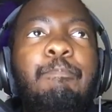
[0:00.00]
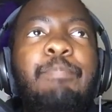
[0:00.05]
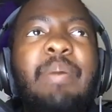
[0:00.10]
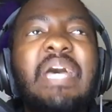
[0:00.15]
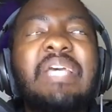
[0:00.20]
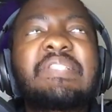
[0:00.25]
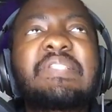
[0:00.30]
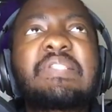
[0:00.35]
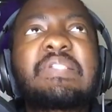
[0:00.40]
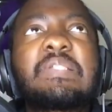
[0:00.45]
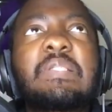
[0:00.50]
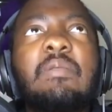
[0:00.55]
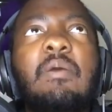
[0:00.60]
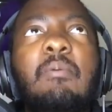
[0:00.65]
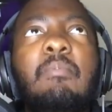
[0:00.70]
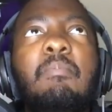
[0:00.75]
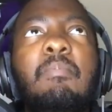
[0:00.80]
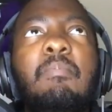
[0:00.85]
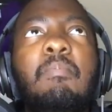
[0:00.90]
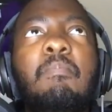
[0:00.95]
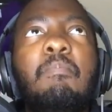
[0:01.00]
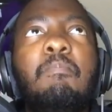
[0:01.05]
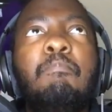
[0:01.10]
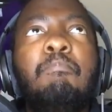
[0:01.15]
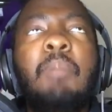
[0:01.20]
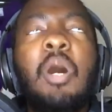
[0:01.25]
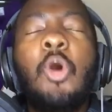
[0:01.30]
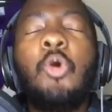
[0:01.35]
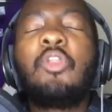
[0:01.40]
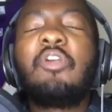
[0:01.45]
best
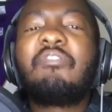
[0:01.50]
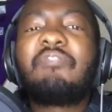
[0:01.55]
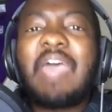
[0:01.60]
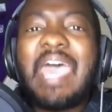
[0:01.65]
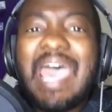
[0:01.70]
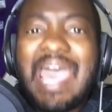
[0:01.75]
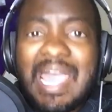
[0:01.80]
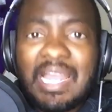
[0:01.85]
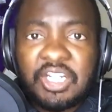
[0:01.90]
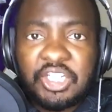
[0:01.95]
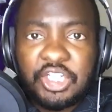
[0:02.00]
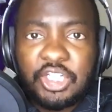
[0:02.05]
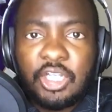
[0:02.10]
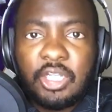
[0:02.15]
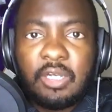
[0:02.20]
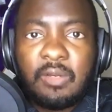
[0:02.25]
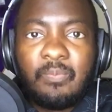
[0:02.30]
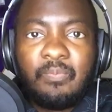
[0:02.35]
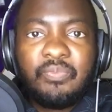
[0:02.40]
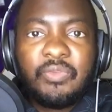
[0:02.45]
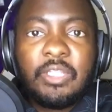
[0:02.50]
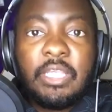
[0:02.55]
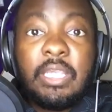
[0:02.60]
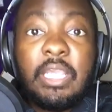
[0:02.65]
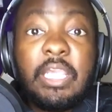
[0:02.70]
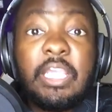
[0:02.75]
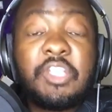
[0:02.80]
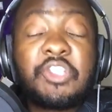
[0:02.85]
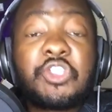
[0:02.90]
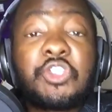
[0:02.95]
mode of action
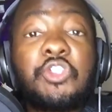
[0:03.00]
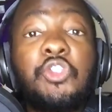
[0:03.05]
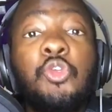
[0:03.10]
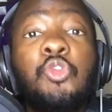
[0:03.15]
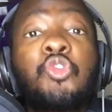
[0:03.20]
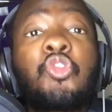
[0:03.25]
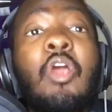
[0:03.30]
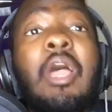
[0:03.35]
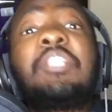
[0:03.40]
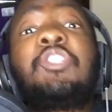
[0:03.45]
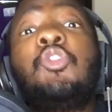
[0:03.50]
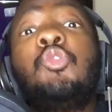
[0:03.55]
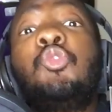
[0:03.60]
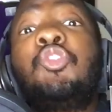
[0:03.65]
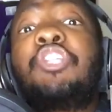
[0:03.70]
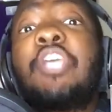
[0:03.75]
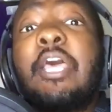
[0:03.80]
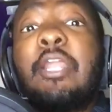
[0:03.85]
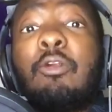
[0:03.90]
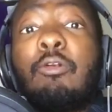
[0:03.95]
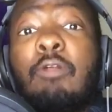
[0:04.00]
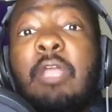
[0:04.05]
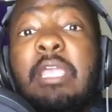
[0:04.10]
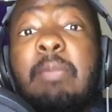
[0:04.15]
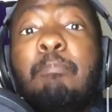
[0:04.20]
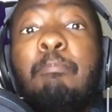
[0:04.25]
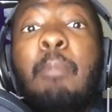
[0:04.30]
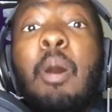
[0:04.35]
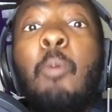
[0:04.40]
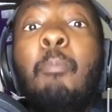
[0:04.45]
is to try to
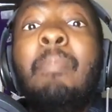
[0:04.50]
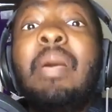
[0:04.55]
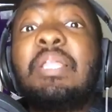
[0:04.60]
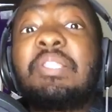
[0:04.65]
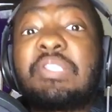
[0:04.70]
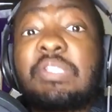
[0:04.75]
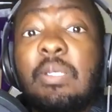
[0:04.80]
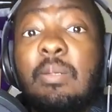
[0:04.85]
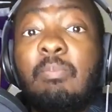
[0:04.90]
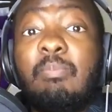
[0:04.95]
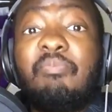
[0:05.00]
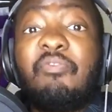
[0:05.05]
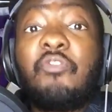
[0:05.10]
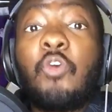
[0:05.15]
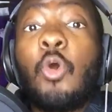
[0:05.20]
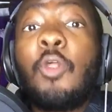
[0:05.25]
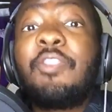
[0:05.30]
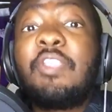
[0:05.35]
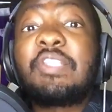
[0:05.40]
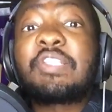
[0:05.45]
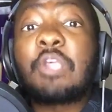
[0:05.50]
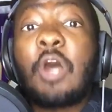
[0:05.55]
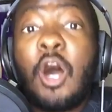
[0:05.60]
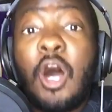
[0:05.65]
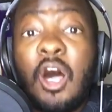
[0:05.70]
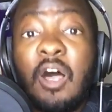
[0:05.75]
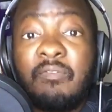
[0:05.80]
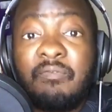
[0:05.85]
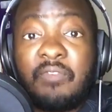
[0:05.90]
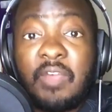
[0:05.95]
generate momentum for this
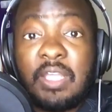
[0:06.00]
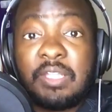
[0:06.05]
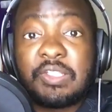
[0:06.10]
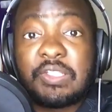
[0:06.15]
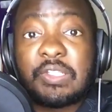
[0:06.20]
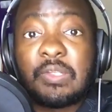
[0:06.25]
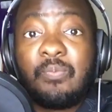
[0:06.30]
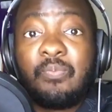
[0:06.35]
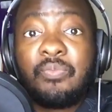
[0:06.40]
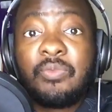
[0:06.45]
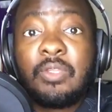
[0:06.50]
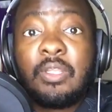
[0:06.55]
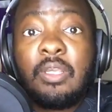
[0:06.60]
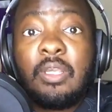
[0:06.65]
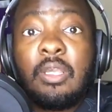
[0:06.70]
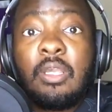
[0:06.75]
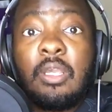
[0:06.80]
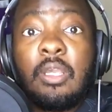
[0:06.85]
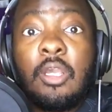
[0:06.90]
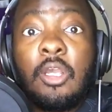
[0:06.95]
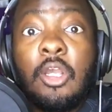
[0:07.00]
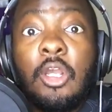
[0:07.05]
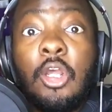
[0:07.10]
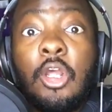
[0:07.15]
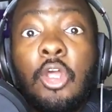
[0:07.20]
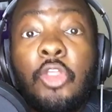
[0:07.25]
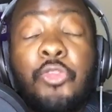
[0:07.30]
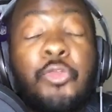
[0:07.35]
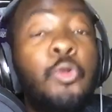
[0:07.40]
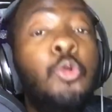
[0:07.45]
offense
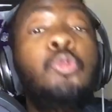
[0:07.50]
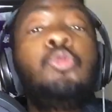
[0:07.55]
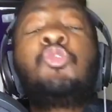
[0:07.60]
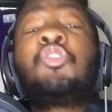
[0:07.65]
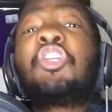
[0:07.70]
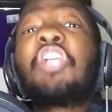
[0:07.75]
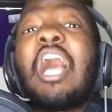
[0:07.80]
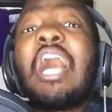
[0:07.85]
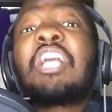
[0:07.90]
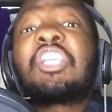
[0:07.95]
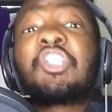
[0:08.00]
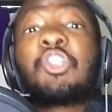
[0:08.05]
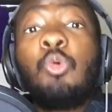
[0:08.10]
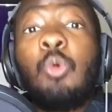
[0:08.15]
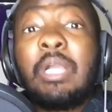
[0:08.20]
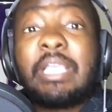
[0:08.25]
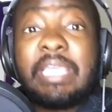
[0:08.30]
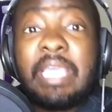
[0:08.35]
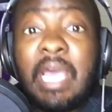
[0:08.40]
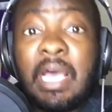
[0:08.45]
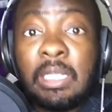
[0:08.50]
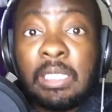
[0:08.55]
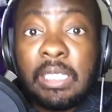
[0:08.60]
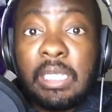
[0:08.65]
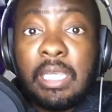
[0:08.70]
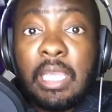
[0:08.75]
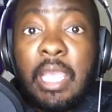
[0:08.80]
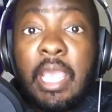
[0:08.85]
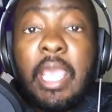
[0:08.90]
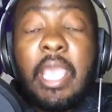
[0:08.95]
through Joshua
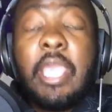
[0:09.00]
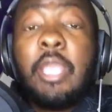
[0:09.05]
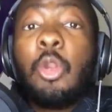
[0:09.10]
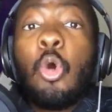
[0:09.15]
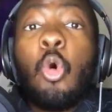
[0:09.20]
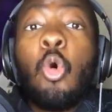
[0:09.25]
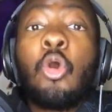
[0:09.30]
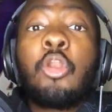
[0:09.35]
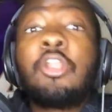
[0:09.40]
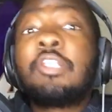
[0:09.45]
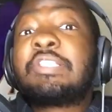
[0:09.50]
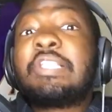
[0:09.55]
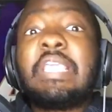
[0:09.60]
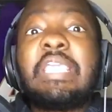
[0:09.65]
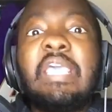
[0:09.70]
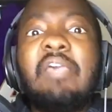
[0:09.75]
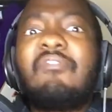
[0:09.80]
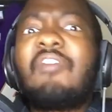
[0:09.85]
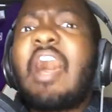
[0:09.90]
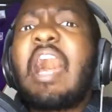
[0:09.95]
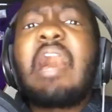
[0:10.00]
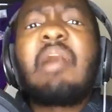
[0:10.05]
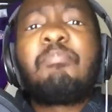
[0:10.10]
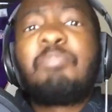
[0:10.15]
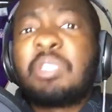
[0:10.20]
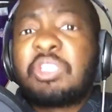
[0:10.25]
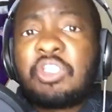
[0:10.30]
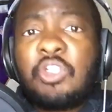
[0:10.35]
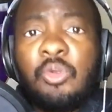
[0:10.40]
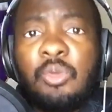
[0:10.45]
Kelly in order to give
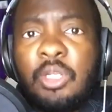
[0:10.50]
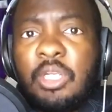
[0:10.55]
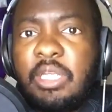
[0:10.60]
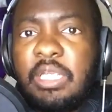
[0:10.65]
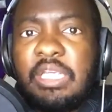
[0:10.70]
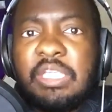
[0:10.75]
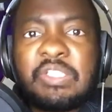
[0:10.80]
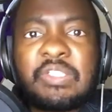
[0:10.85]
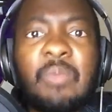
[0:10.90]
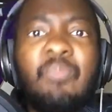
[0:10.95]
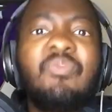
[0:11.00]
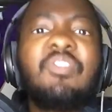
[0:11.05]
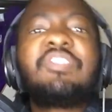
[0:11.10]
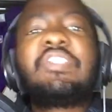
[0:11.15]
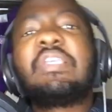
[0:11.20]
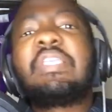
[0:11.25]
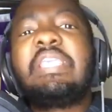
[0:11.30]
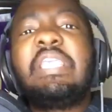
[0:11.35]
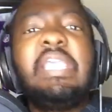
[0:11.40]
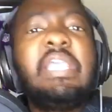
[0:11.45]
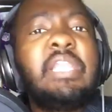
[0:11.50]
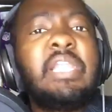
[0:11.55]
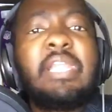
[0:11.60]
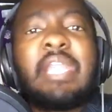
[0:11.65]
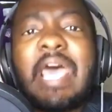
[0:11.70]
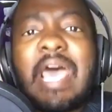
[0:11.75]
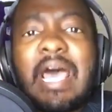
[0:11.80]
opportunities to Keenan